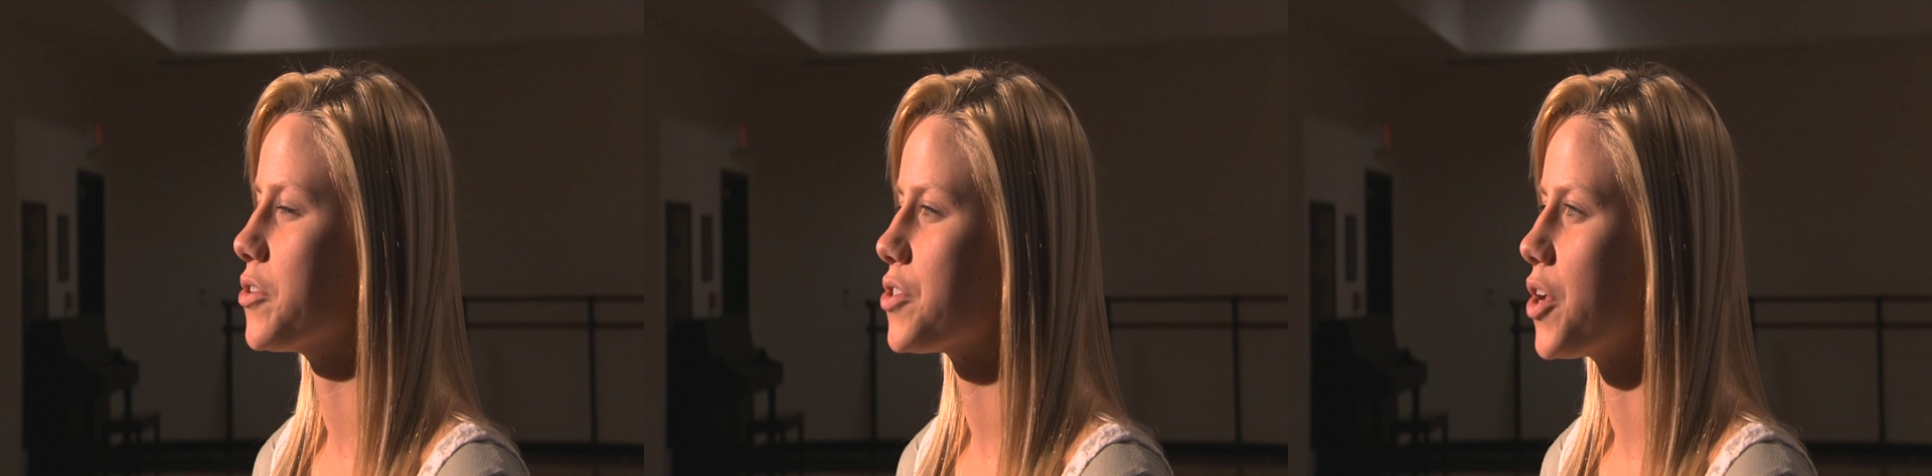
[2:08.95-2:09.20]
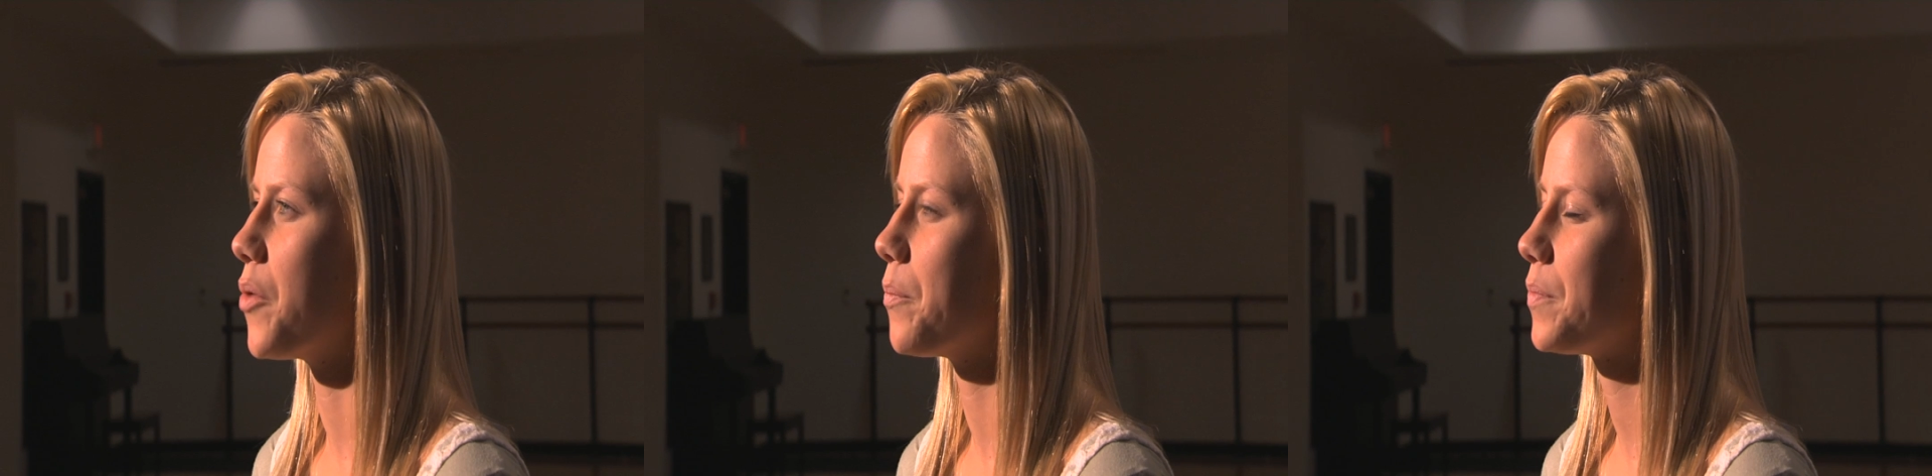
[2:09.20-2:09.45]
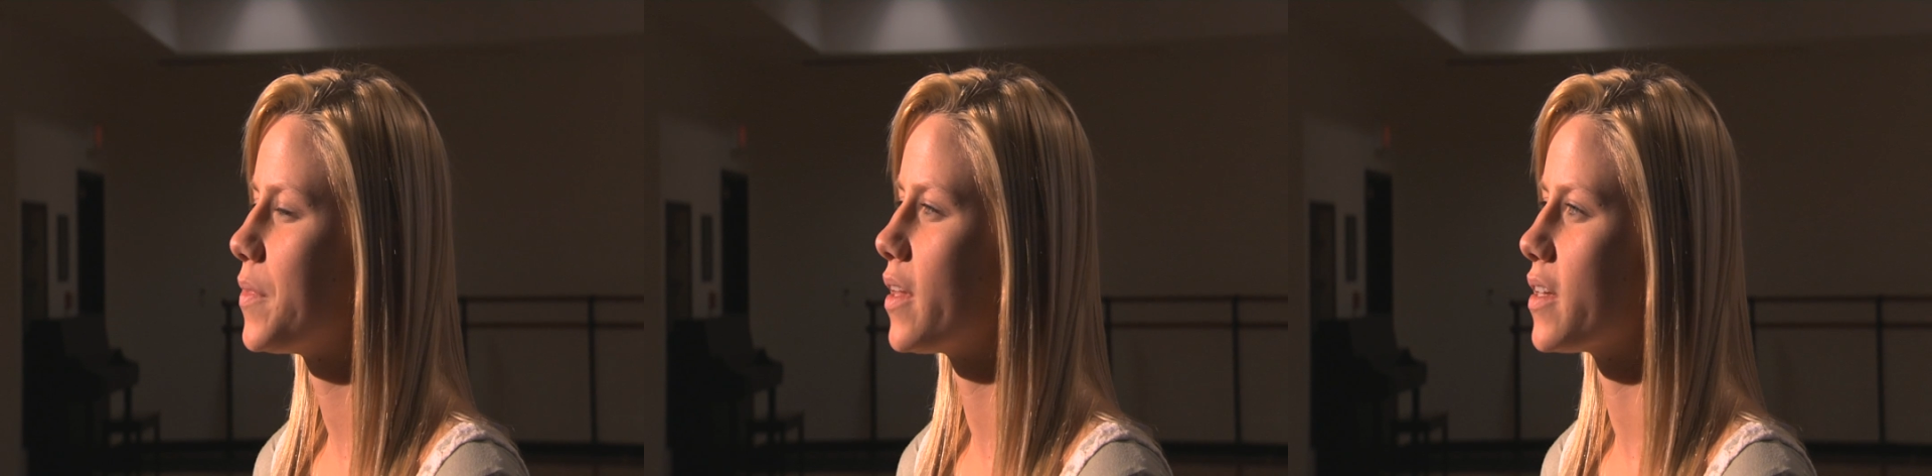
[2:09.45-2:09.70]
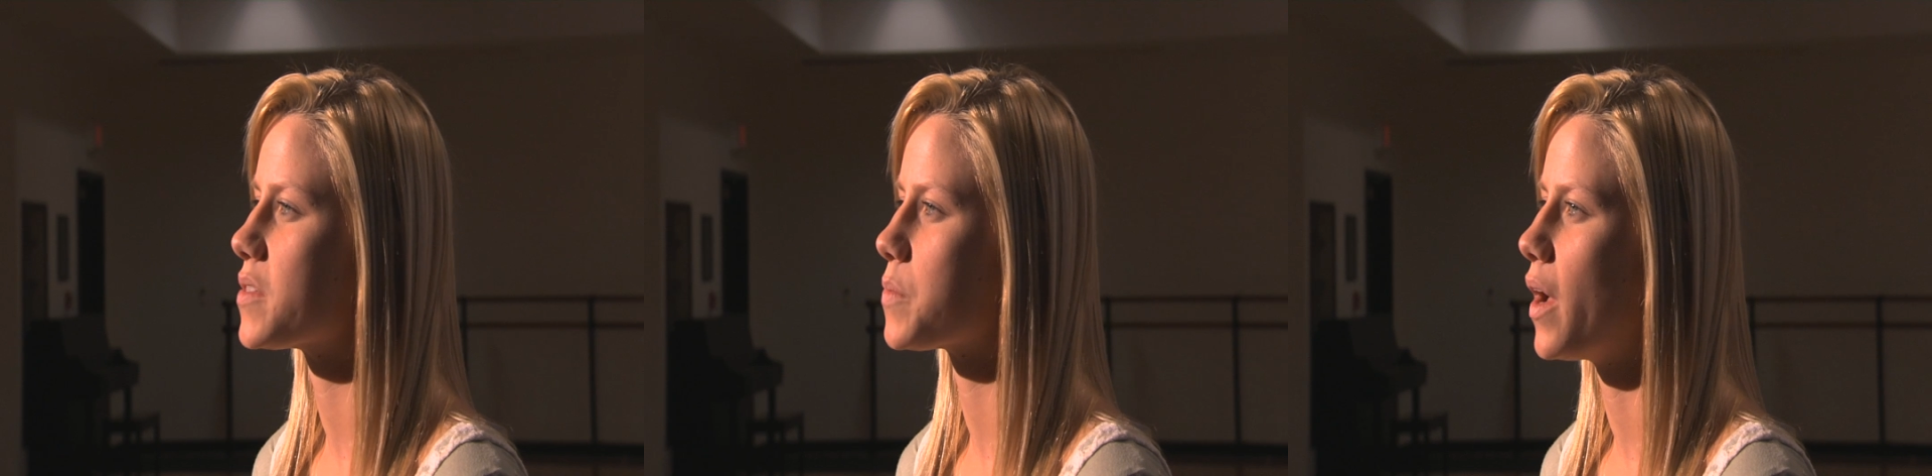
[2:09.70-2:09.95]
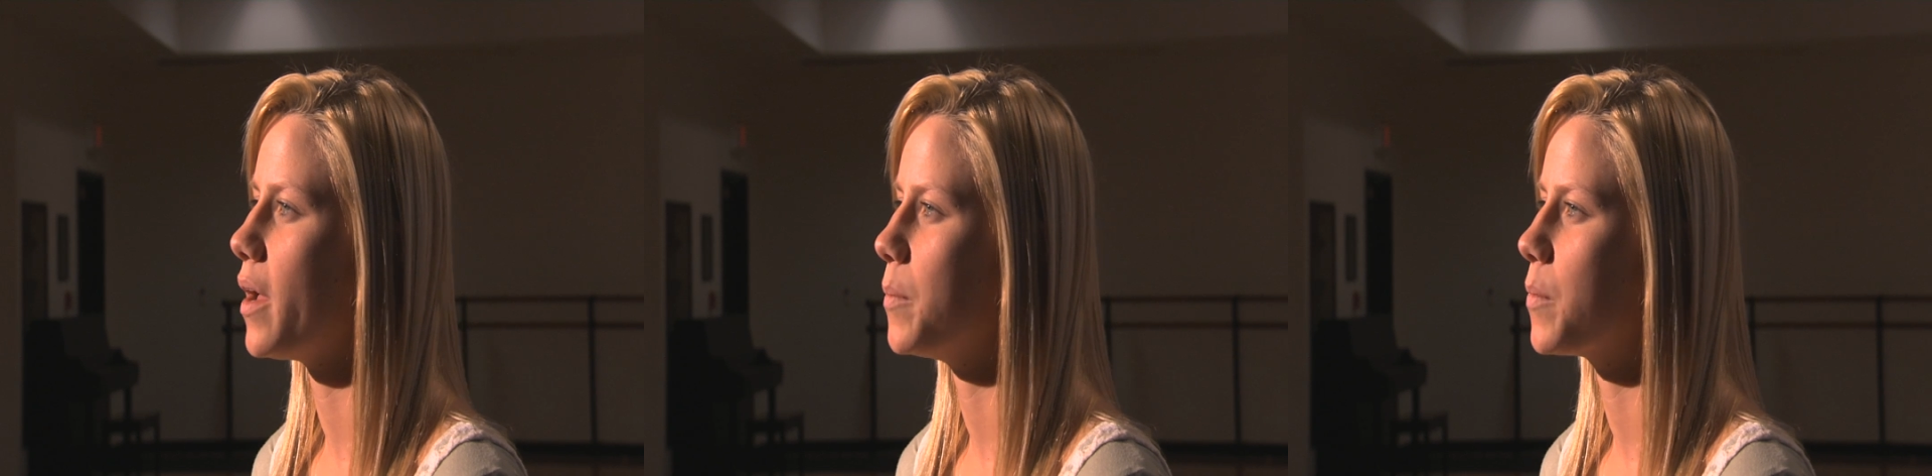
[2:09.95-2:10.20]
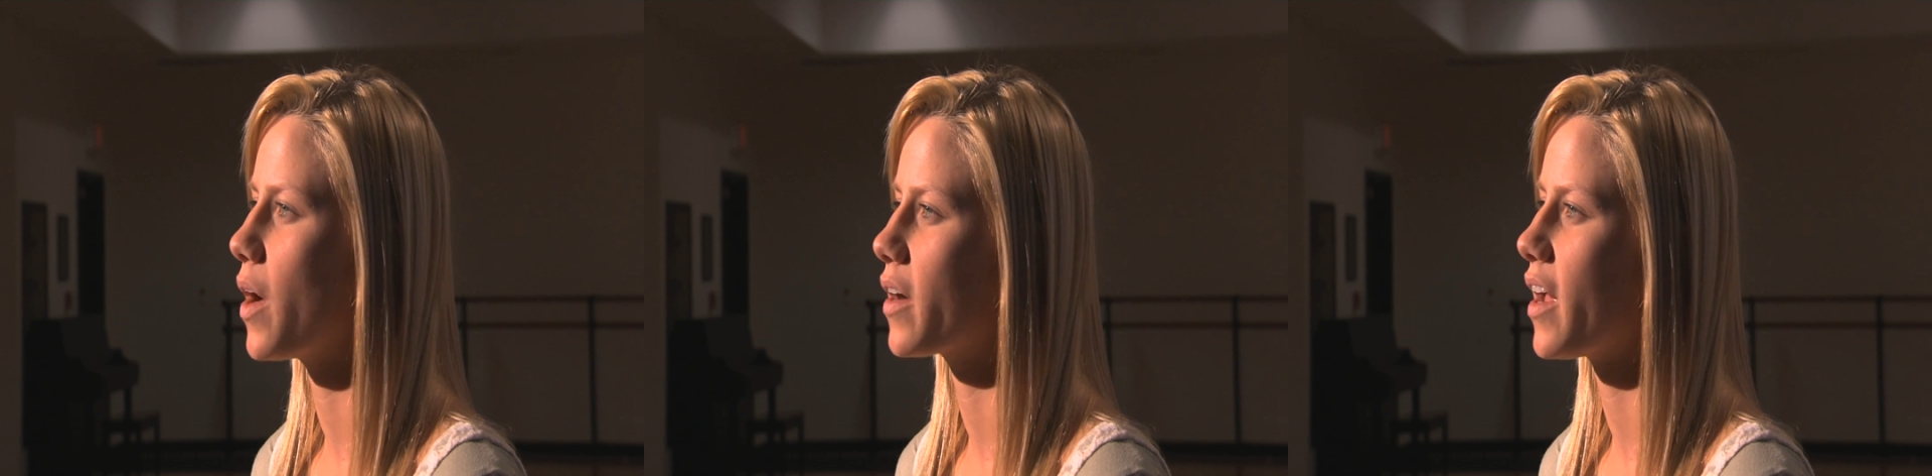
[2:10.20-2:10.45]
so that's why
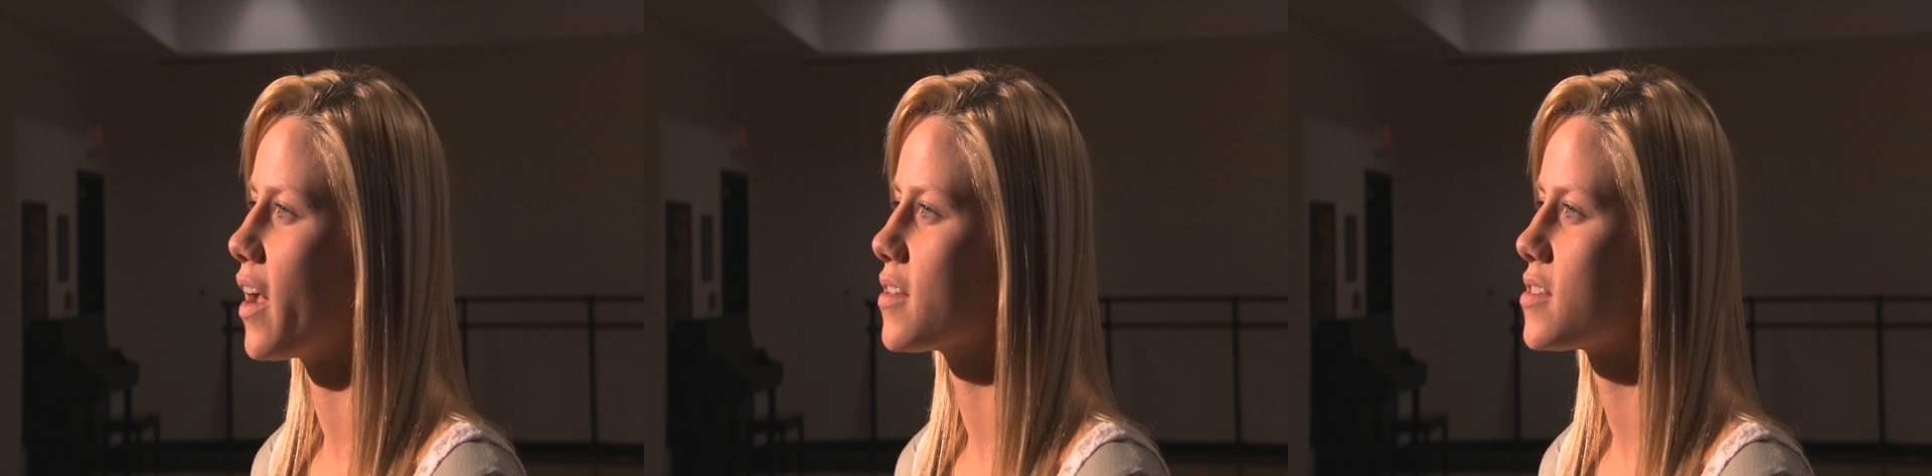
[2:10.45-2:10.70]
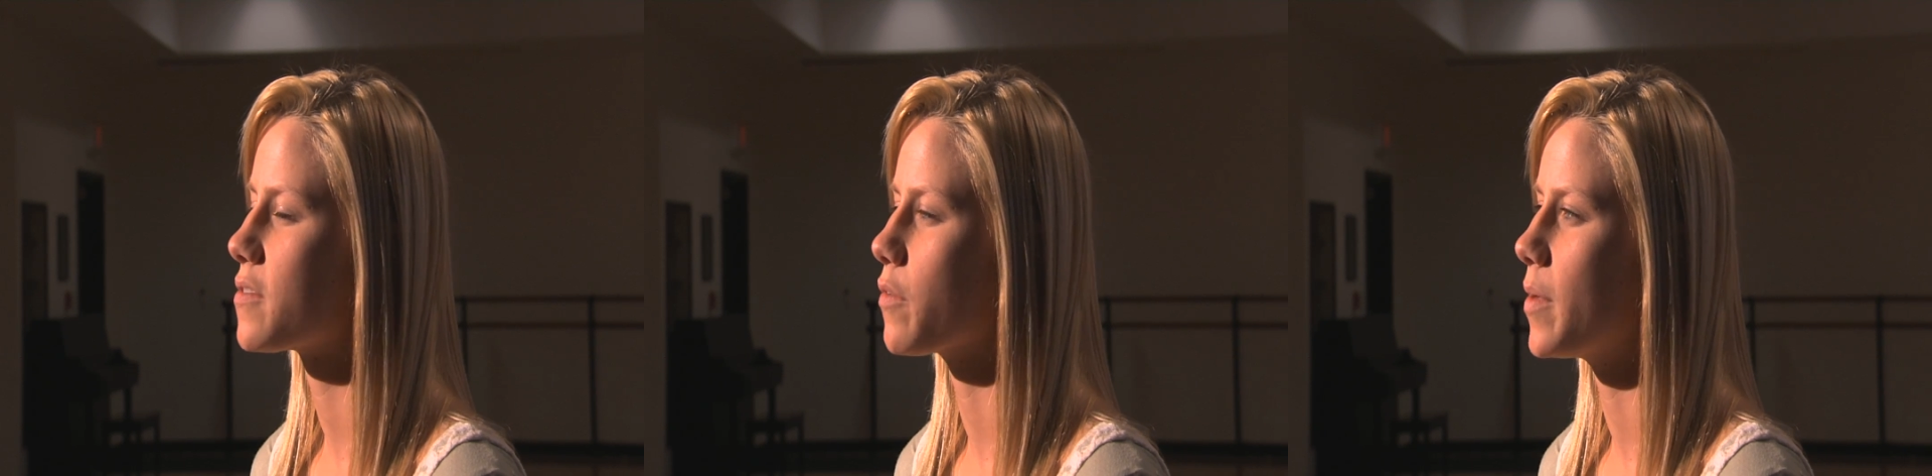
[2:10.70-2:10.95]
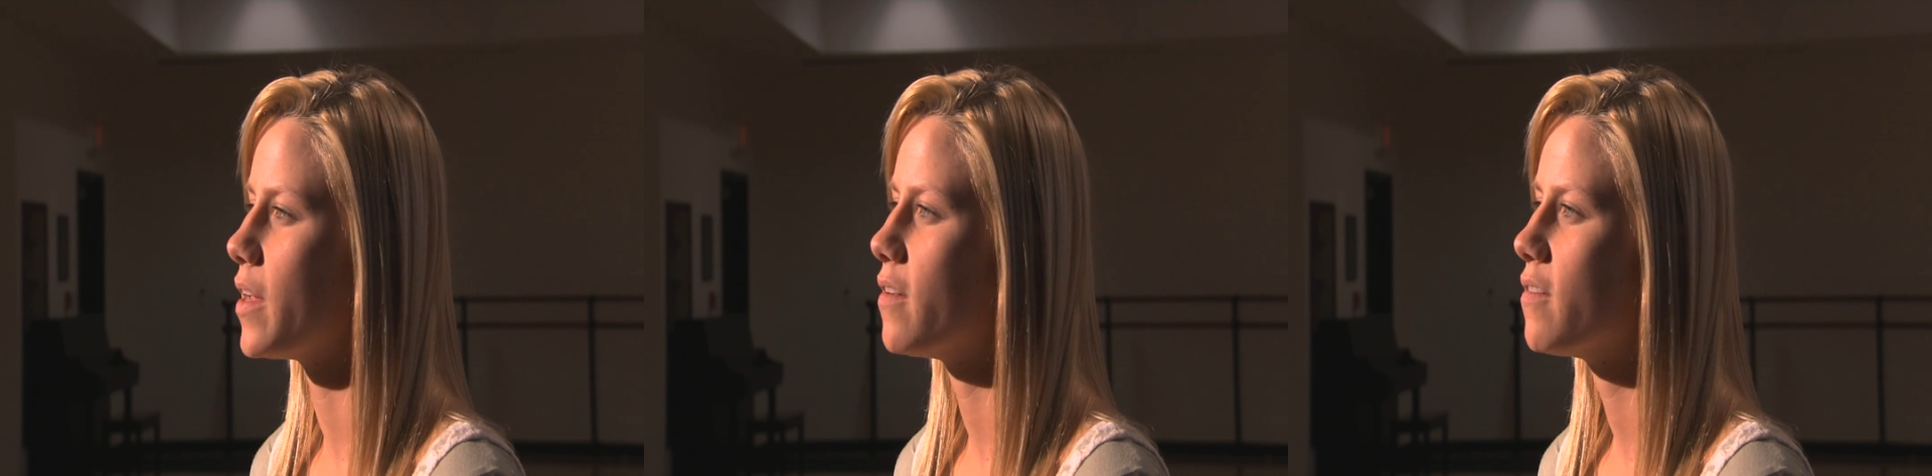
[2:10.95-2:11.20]
broadcast for me.